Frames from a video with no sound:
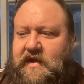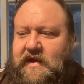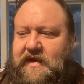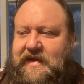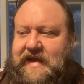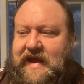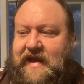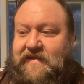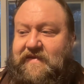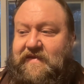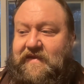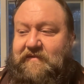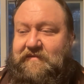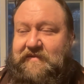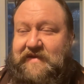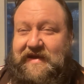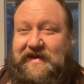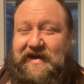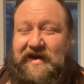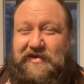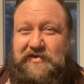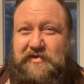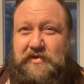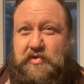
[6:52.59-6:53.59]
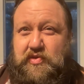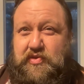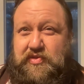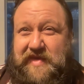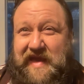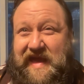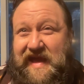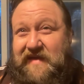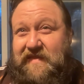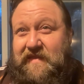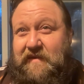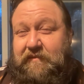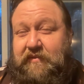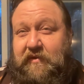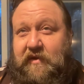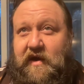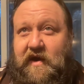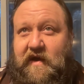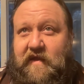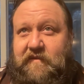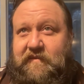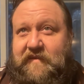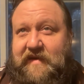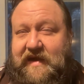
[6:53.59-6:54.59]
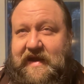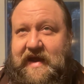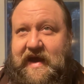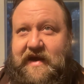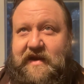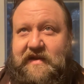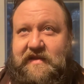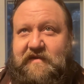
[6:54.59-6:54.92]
getting them to understand the problem and kind